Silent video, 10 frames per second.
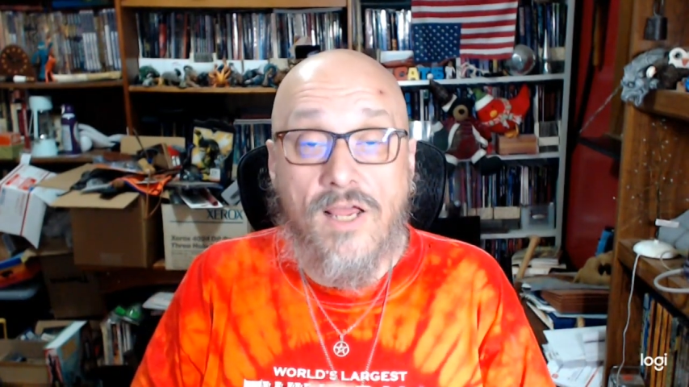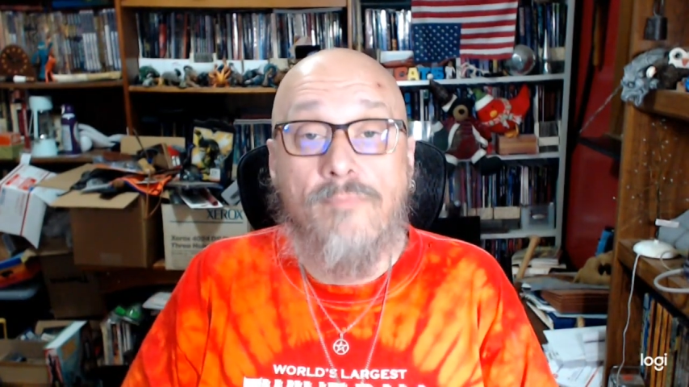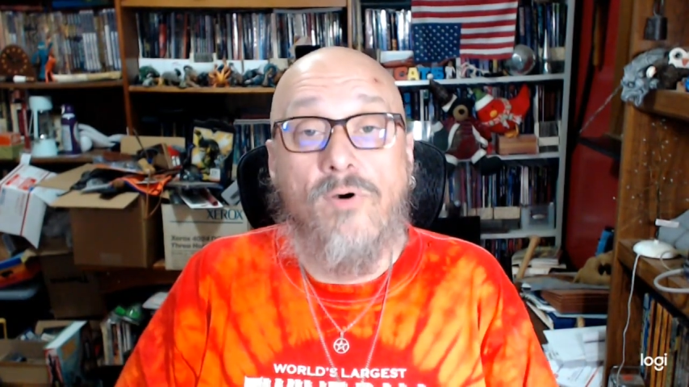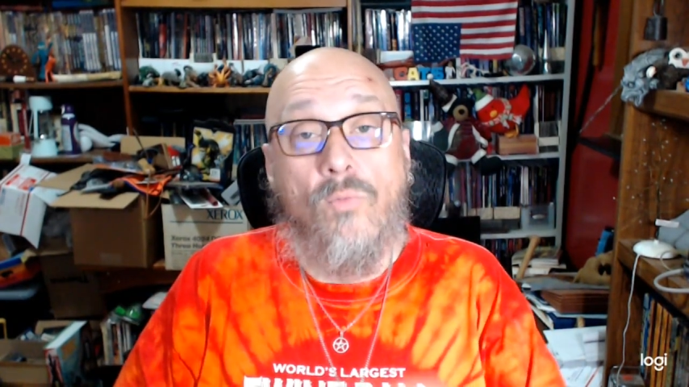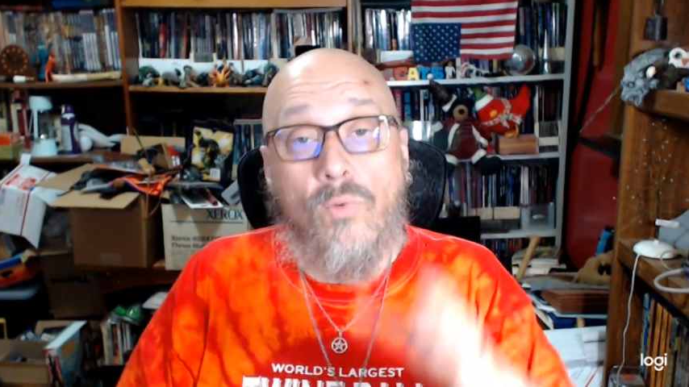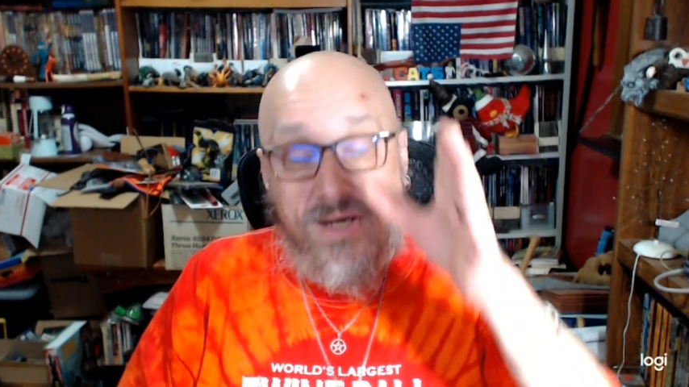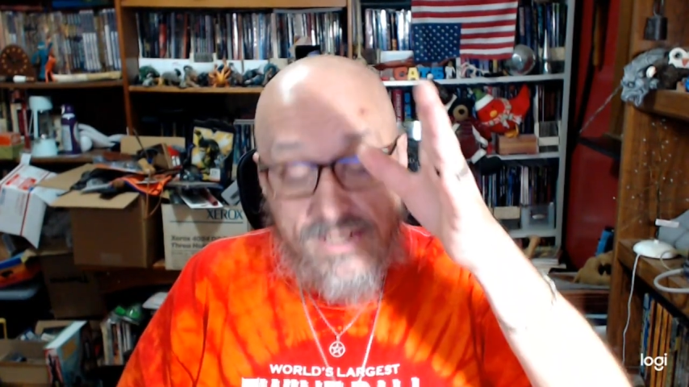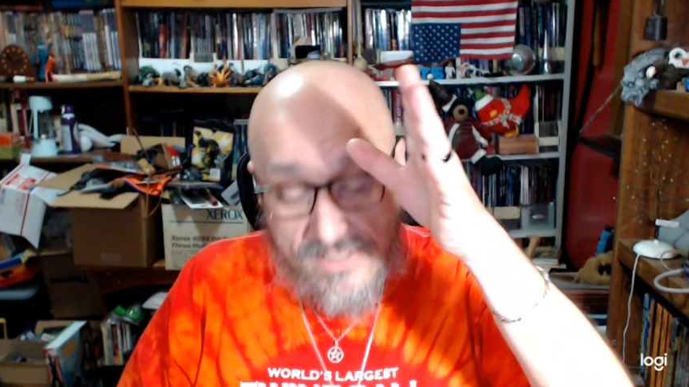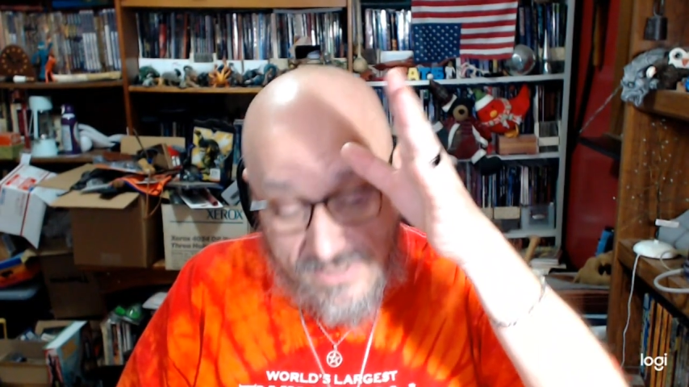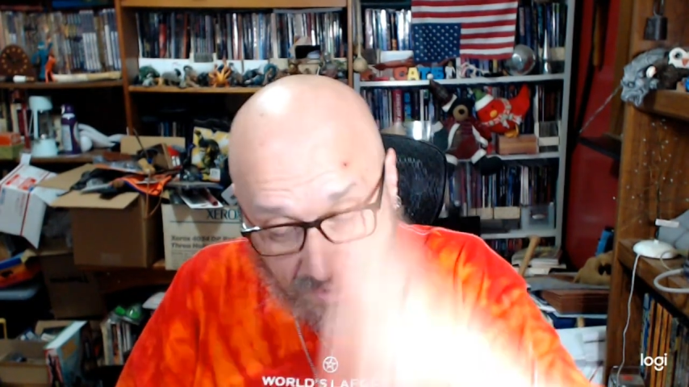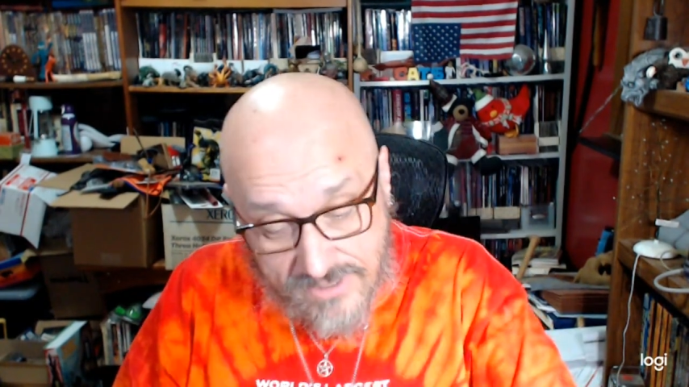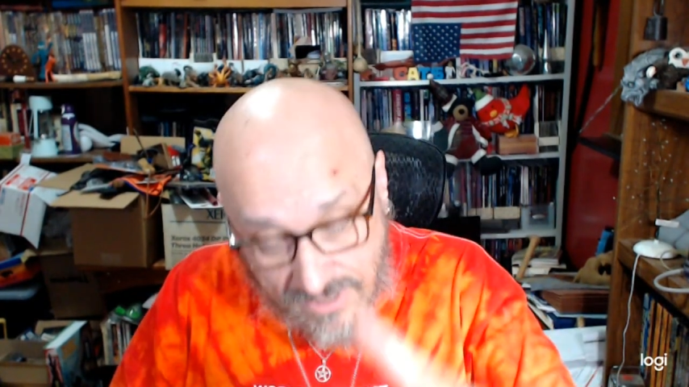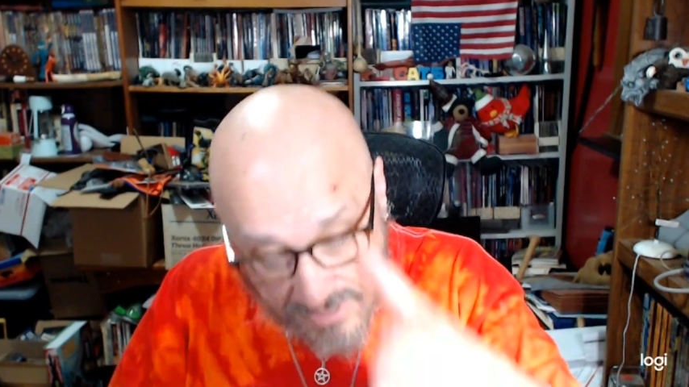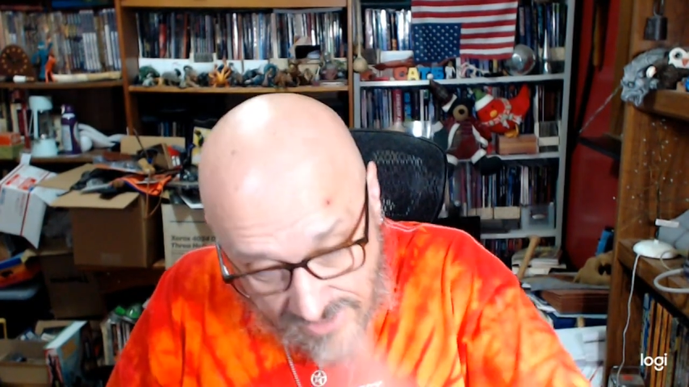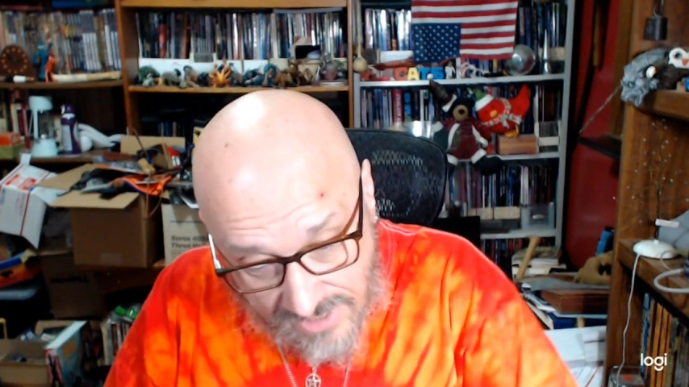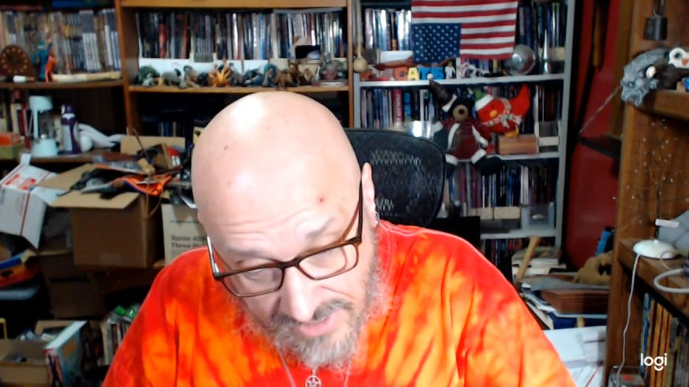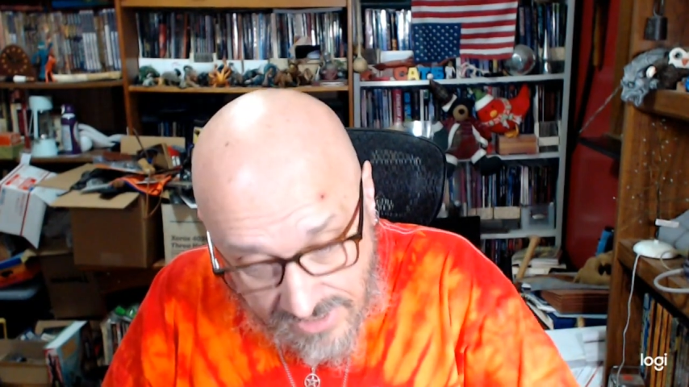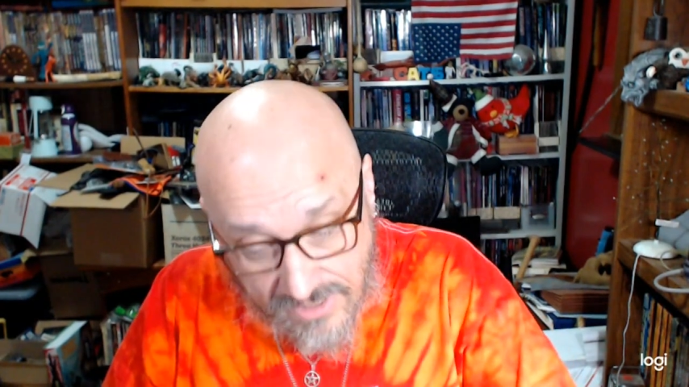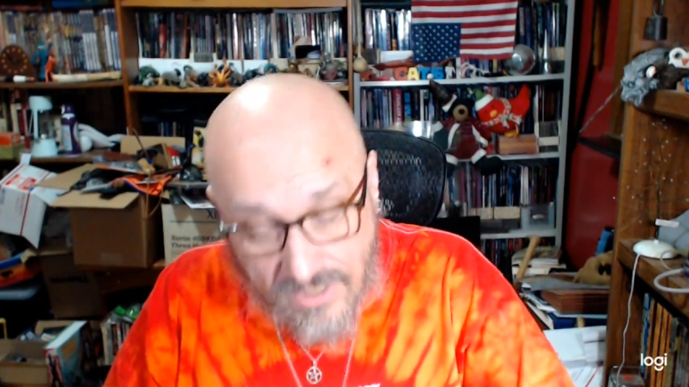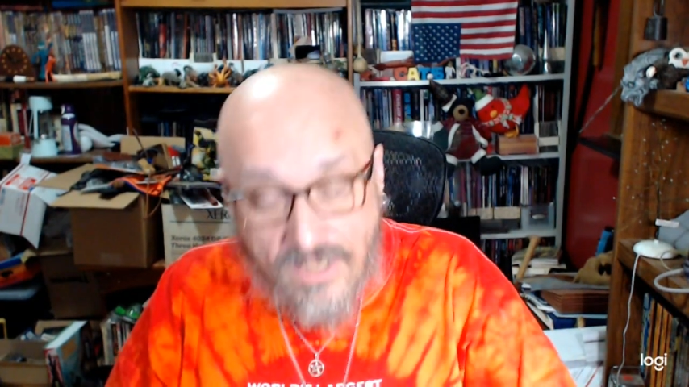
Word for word: But what it doesn't need